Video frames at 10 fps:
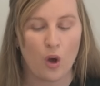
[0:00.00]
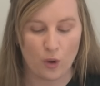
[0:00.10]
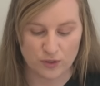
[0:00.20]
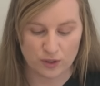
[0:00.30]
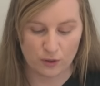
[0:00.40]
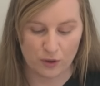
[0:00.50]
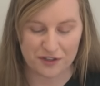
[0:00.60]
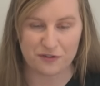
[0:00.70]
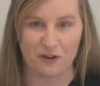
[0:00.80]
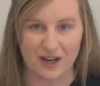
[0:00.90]
Also on
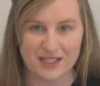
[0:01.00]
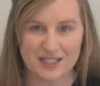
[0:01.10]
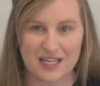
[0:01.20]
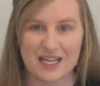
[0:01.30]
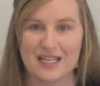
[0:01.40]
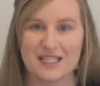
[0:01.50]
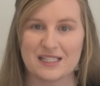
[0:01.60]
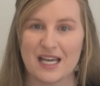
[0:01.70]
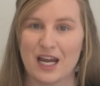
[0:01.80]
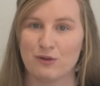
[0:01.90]
the front
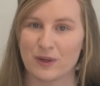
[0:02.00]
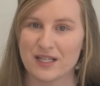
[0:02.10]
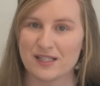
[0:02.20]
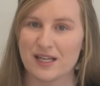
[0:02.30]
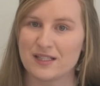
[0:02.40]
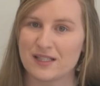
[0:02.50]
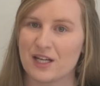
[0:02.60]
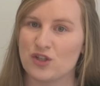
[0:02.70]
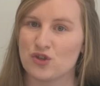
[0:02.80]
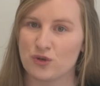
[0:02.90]
is a
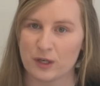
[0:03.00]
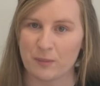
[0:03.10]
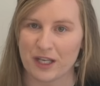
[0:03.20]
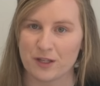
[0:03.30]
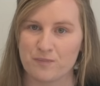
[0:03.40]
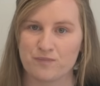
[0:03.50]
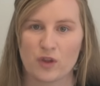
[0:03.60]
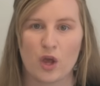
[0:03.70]
reset/trigger button,